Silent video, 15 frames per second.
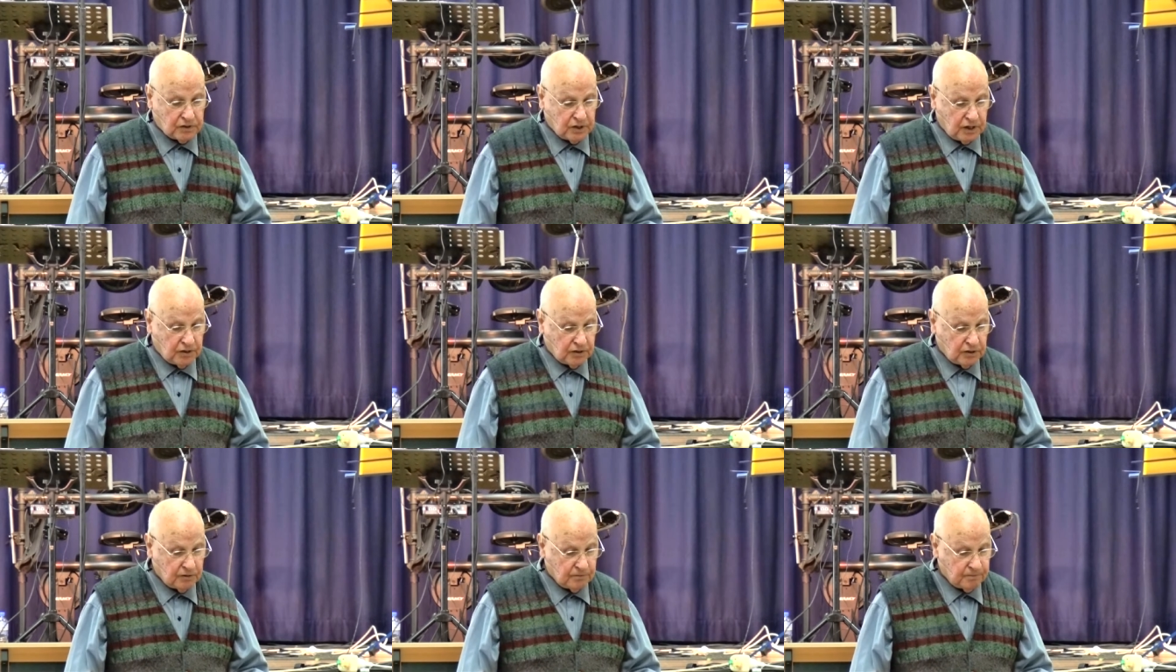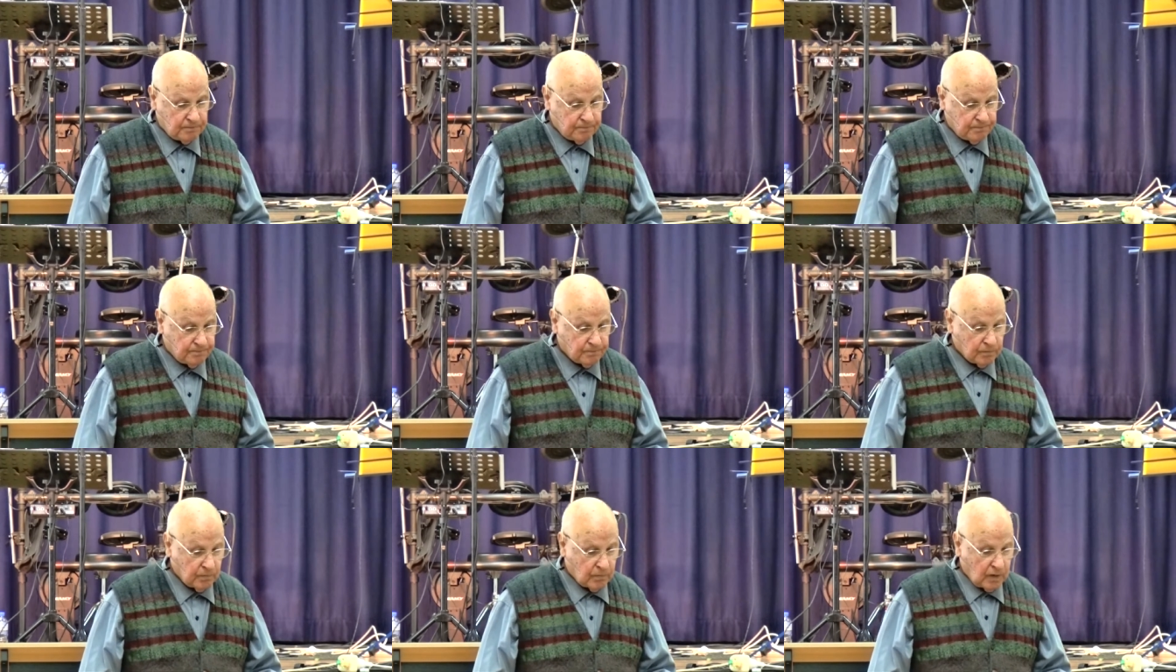the station.
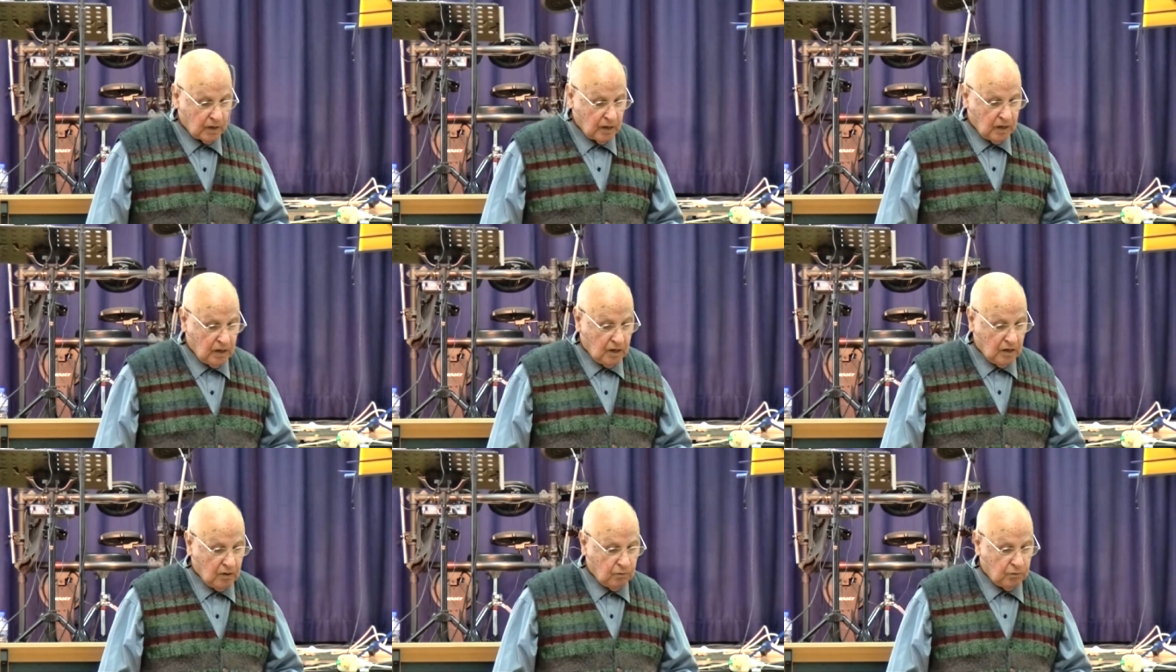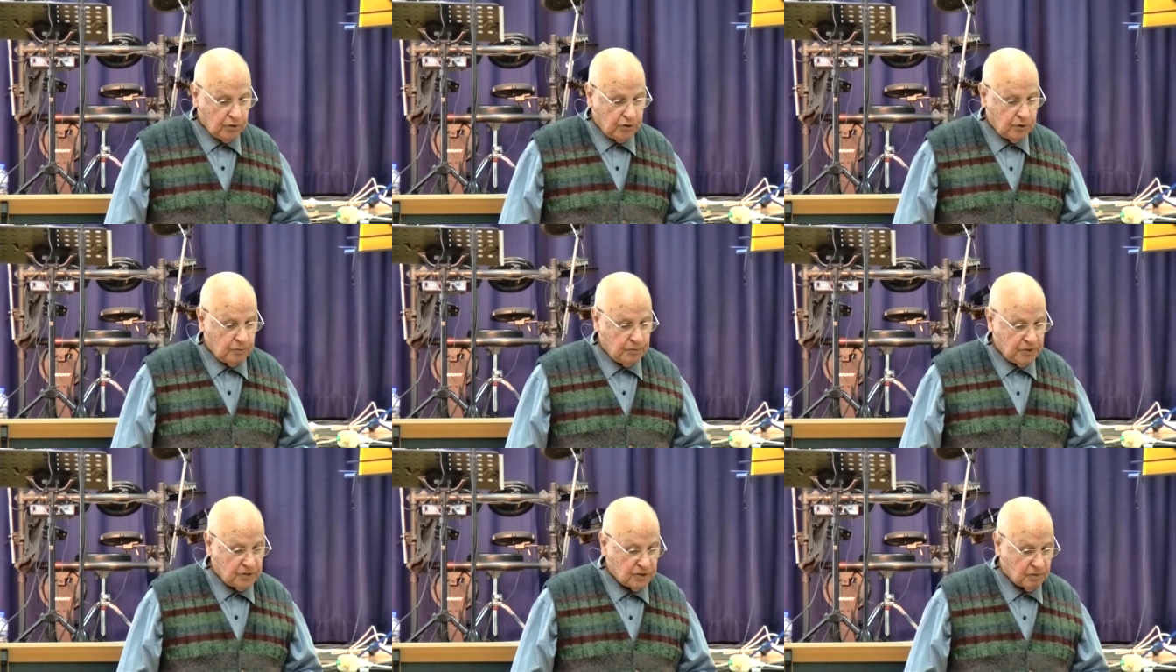Would you
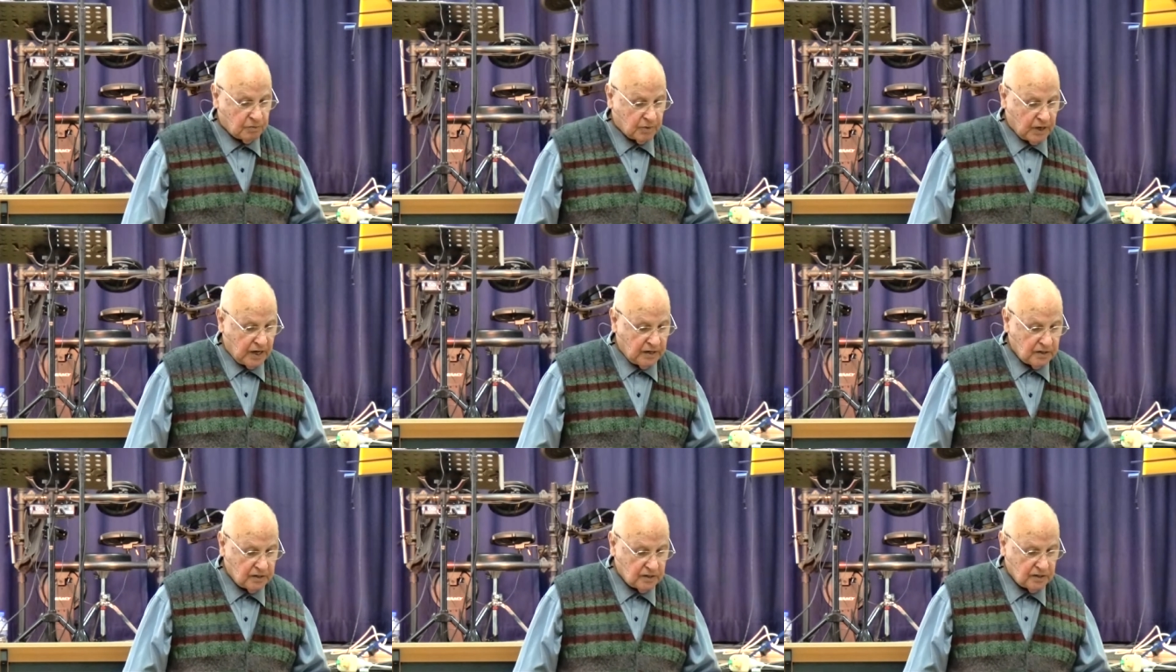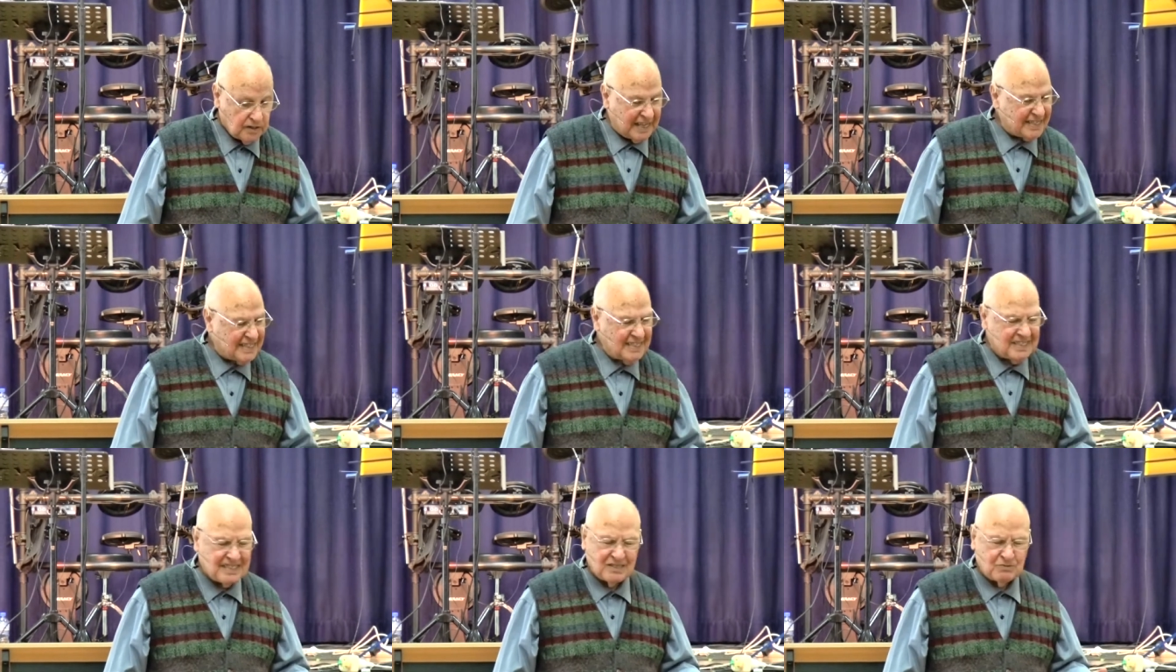be surprised that
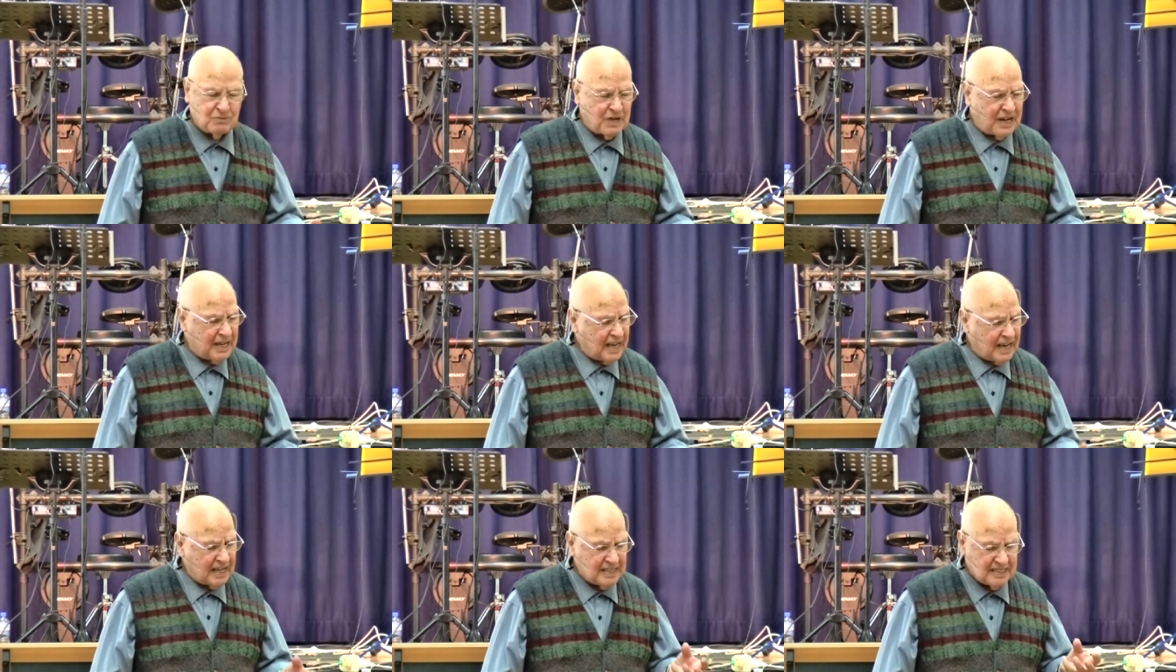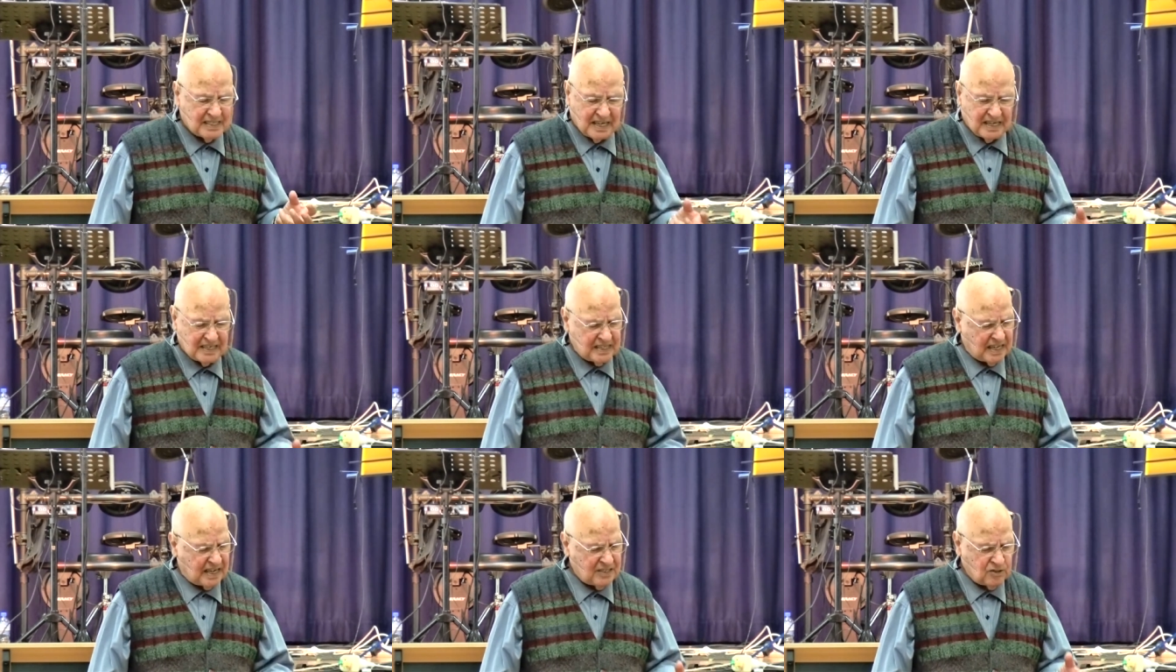this is why I,
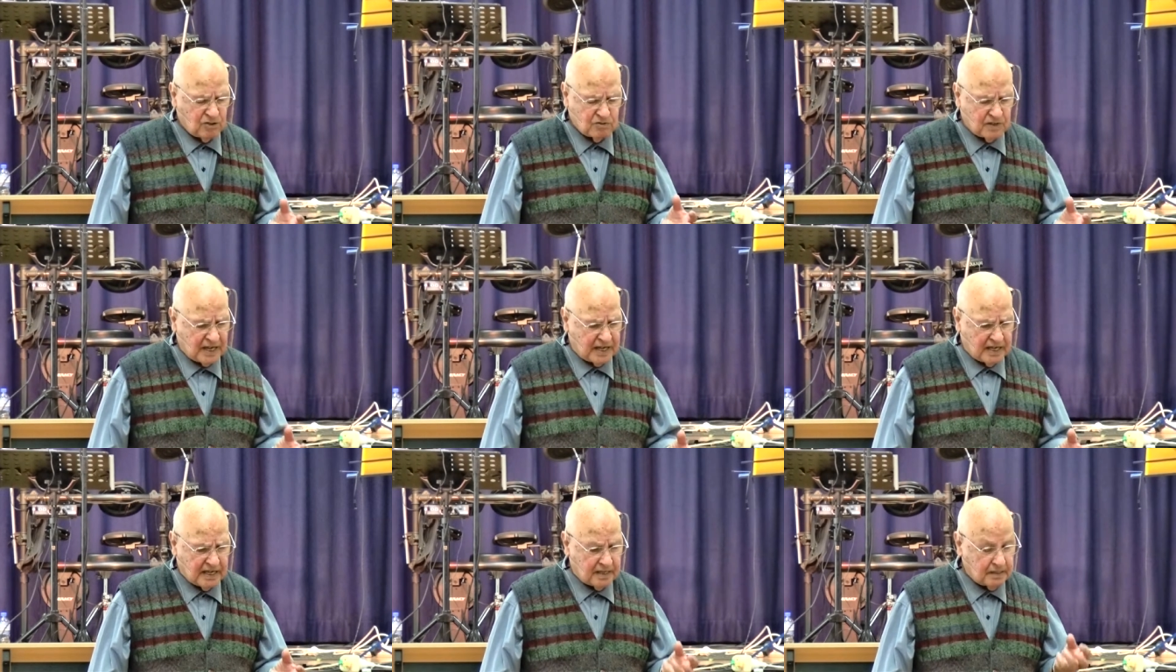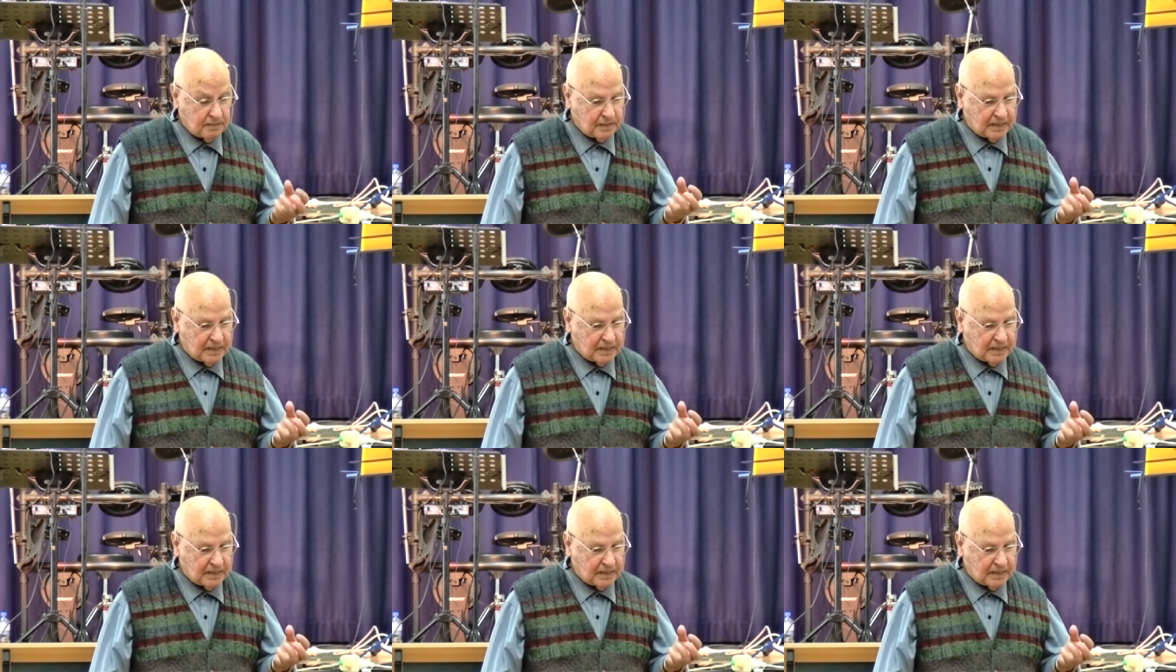I, I don't like it?